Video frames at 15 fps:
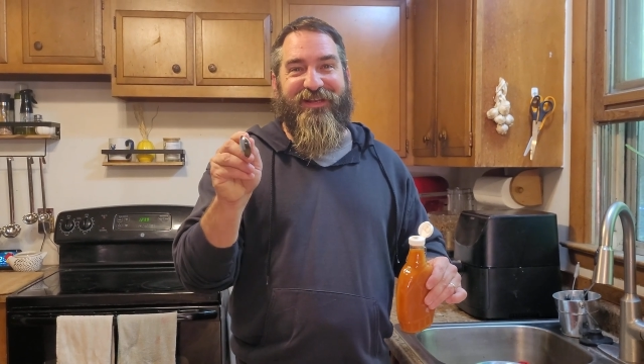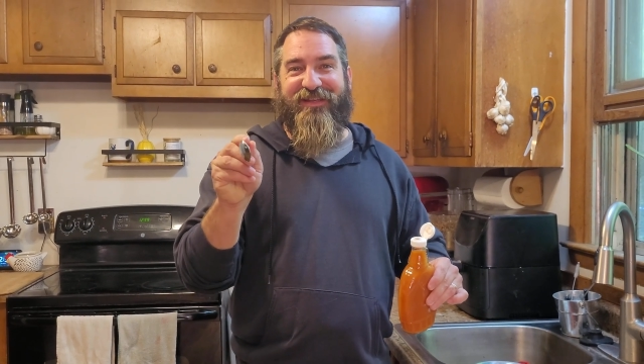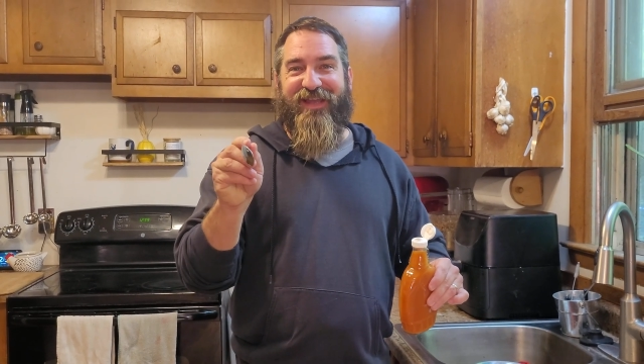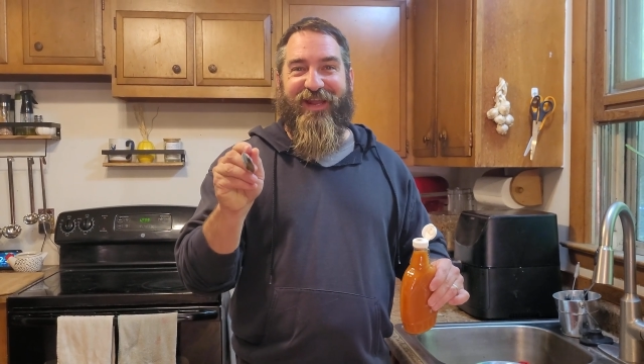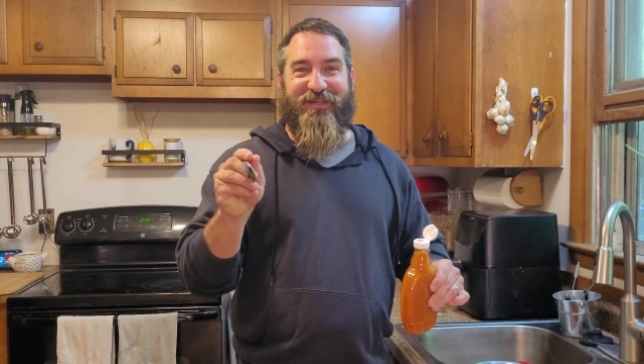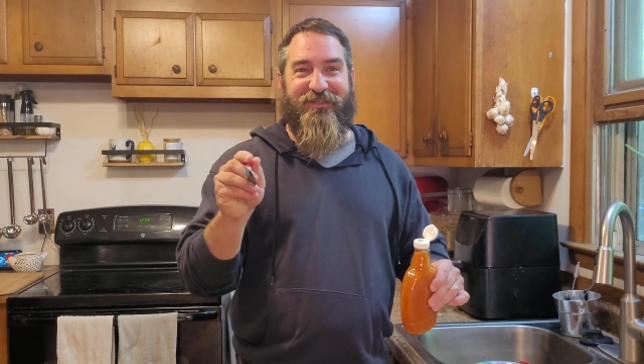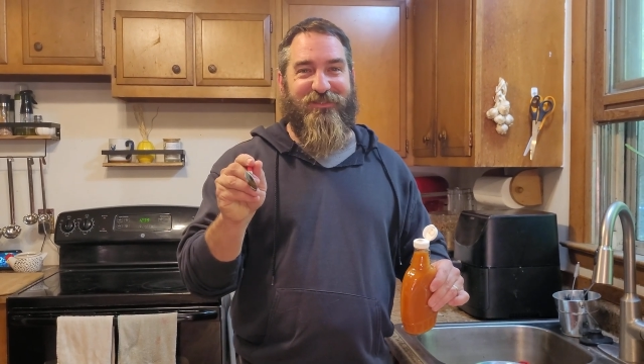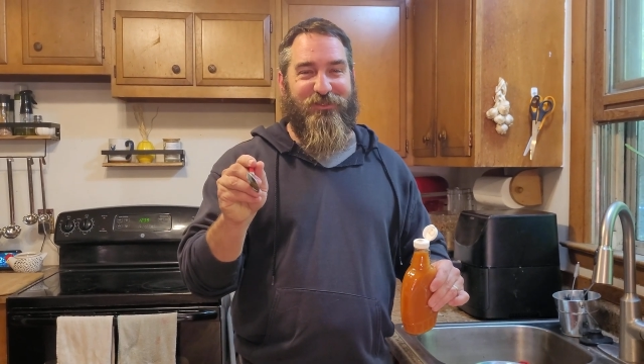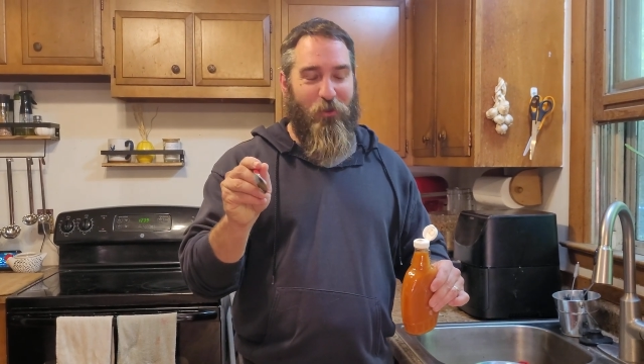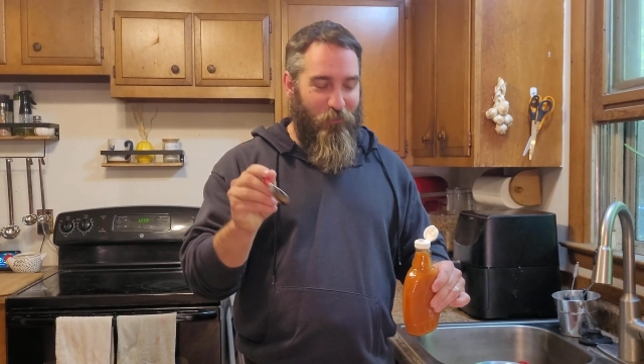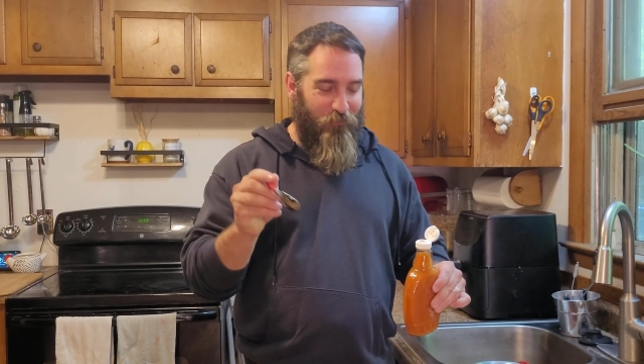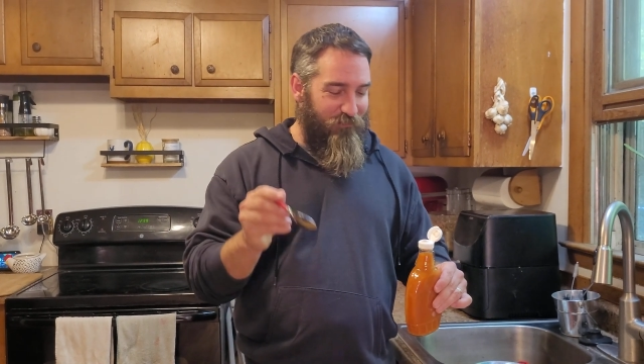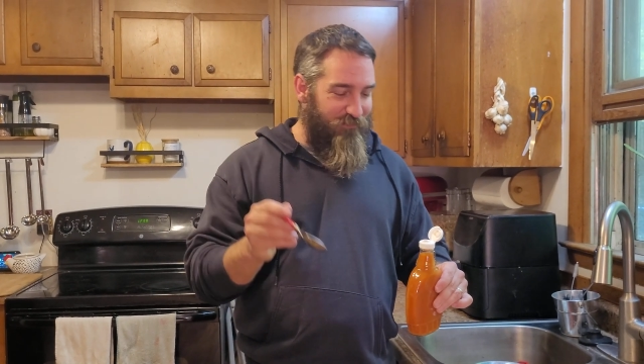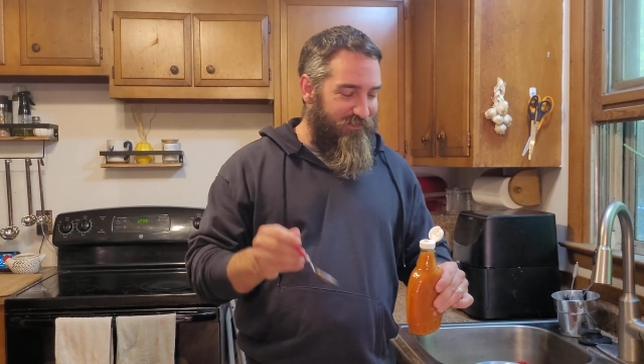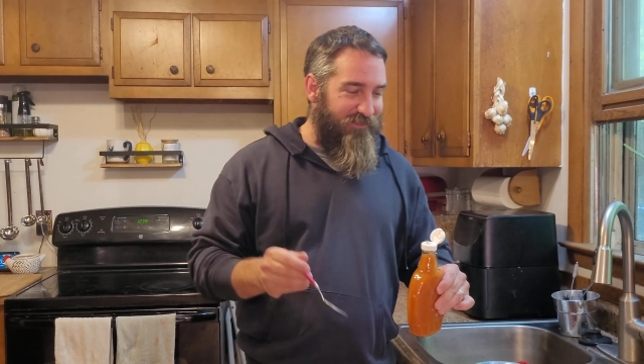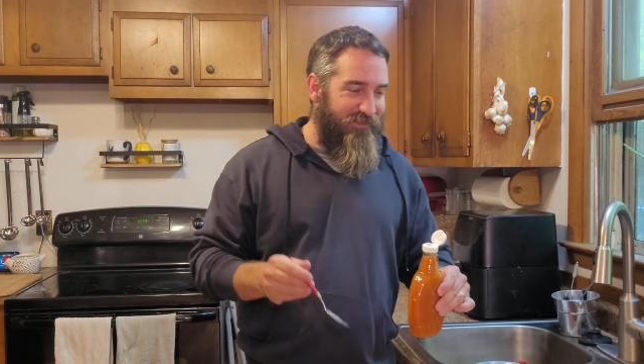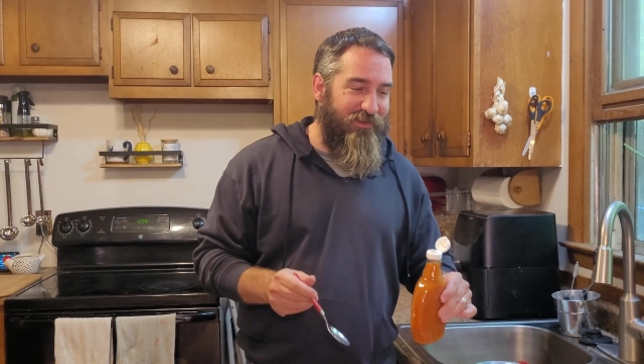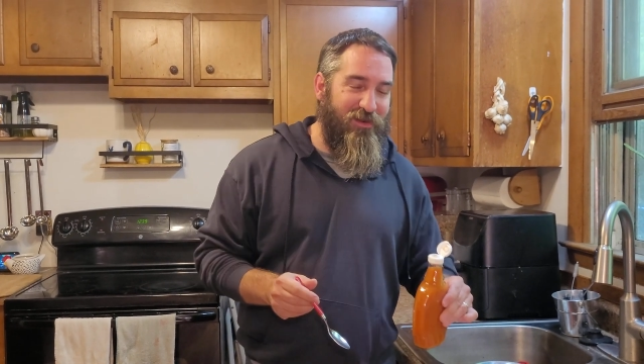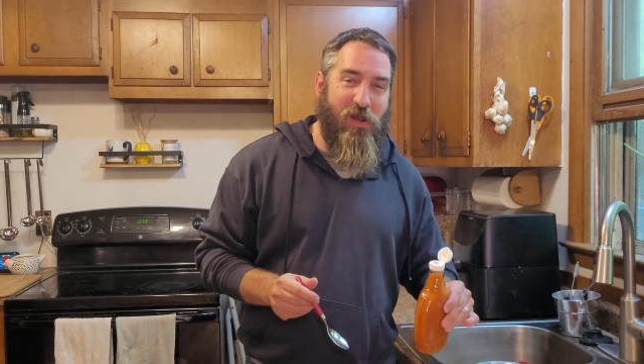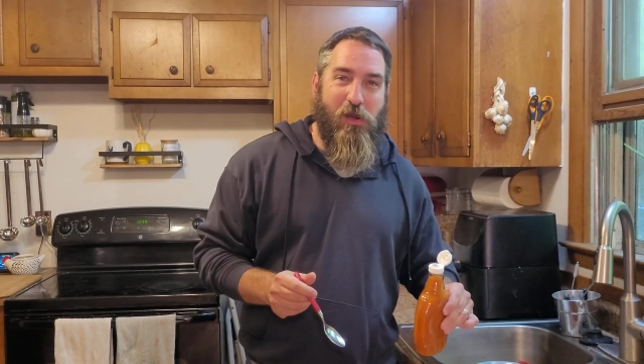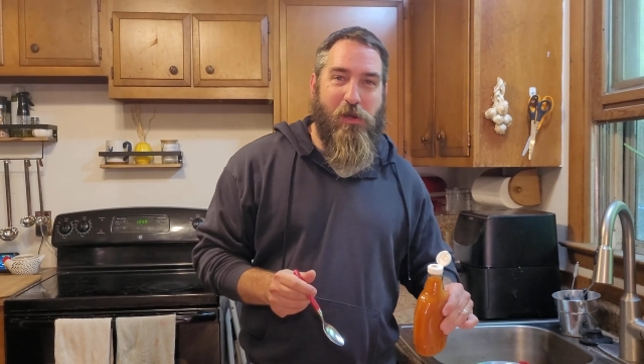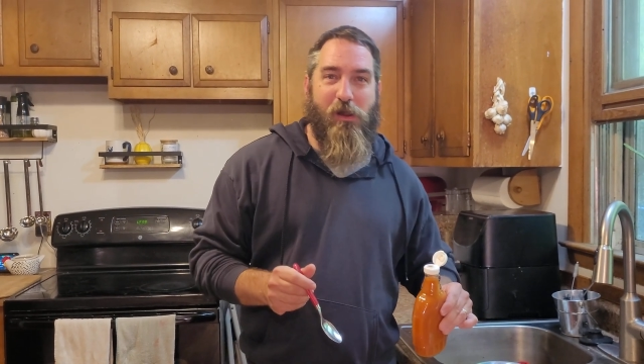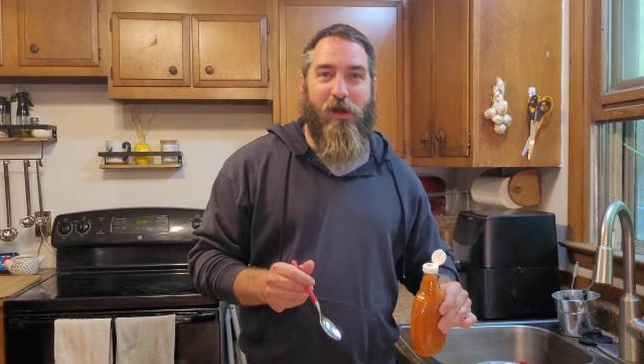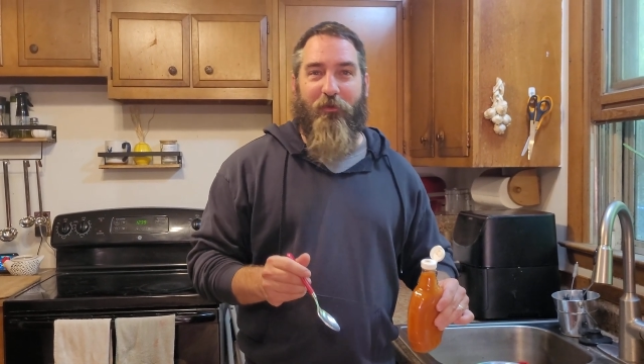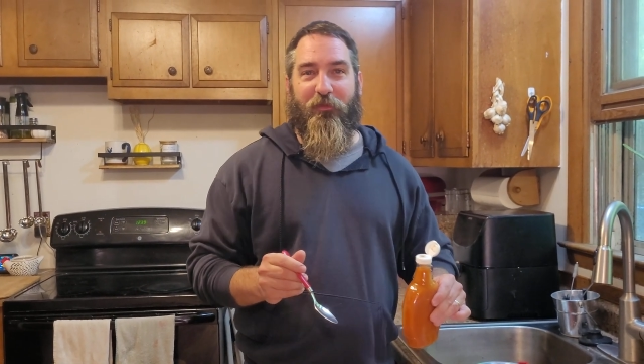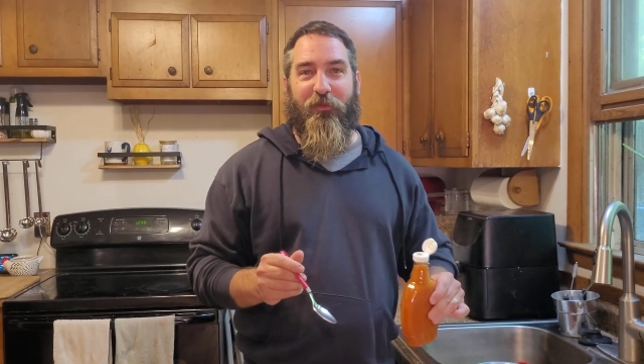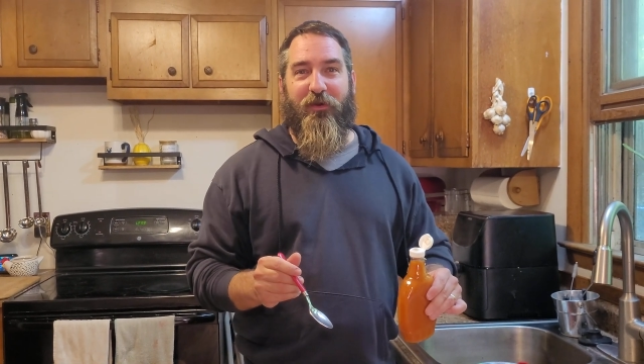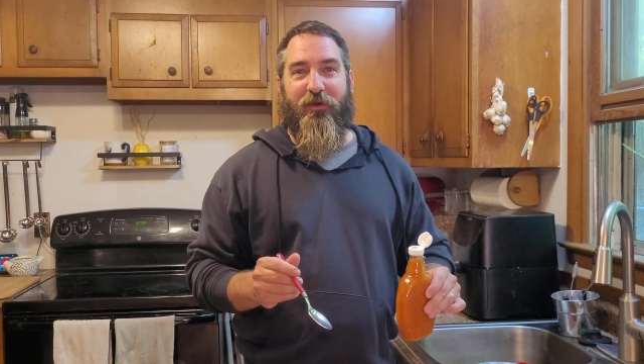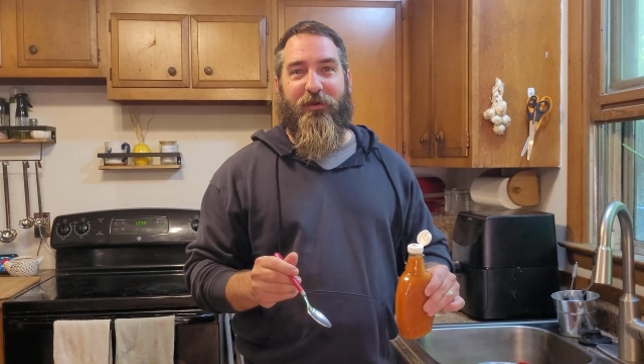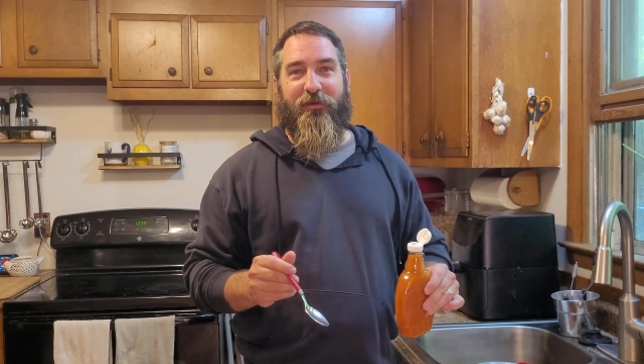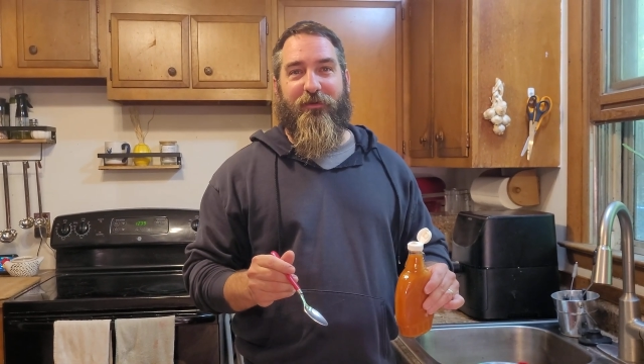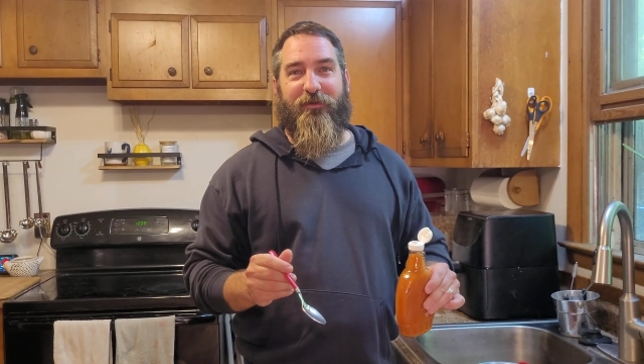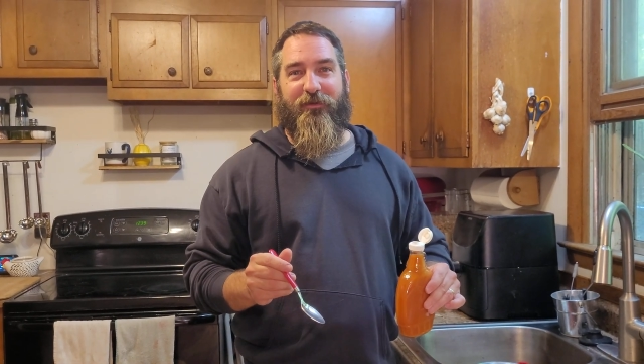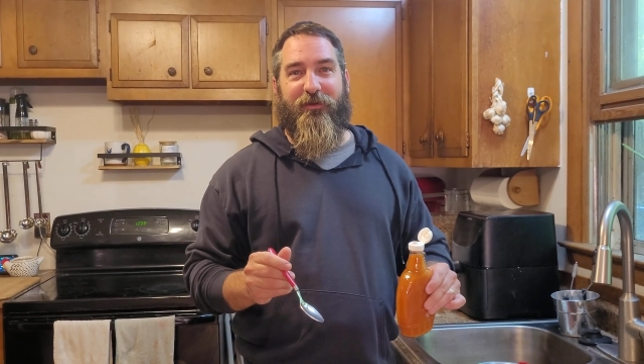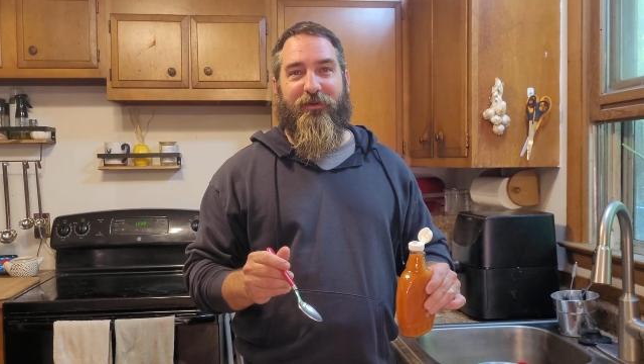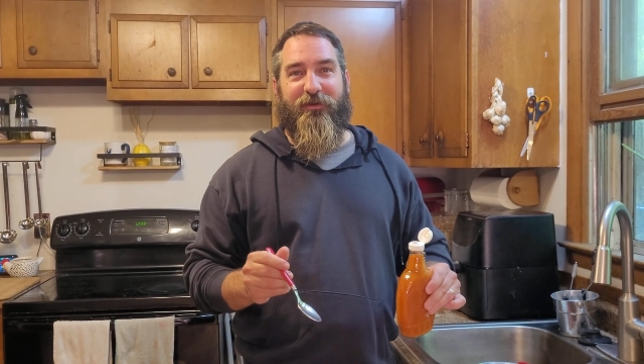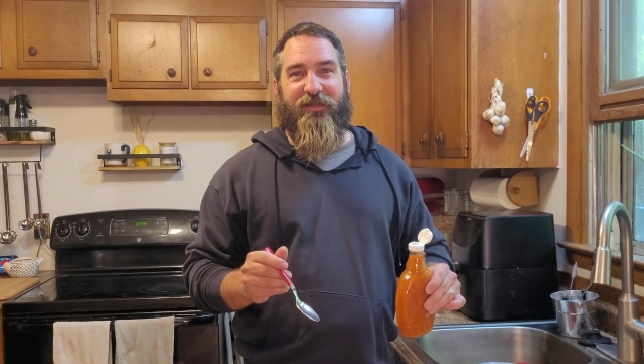Candace is holding the